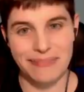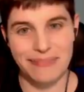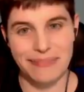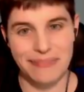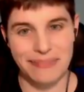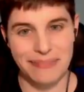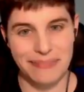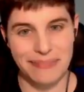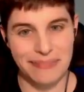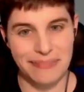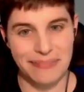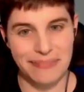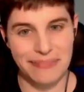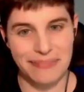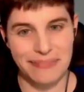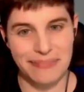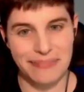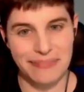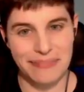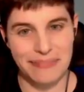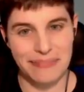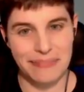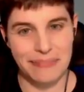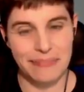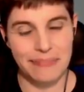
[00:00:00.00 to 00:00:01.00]

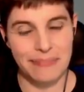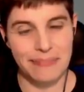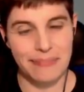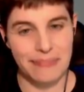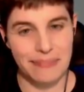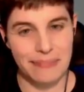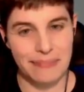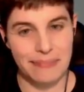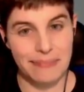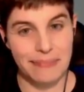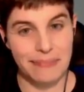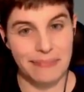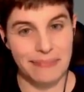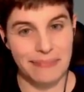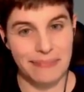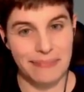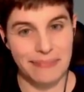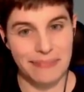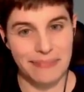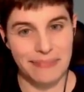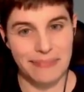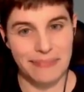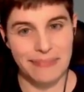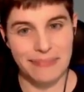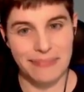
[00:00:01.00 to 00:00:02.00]

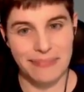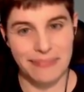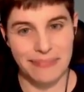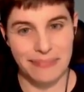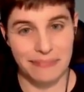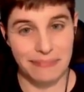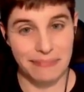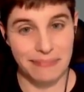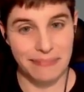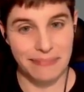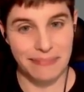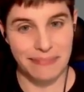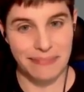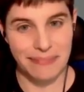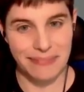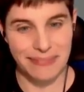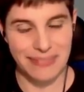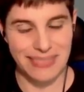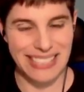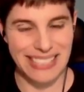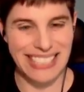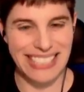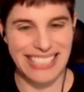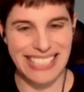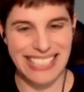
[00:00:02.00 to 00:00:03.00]

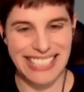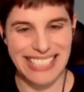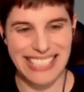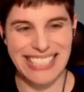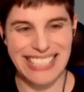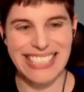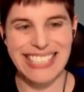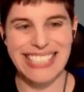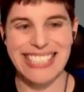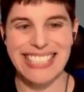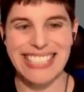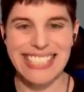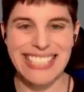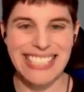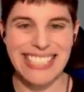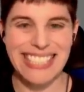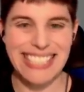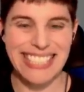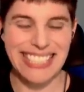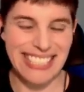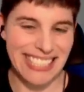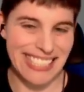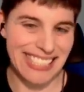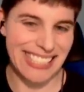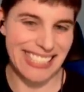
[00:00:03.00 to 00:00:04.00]

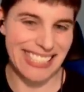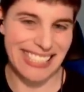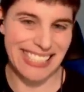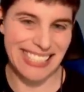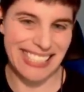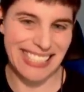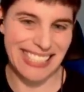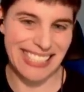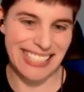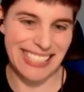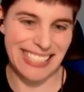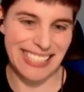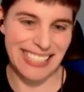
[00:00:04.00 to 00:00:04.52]
The person shown says nothing.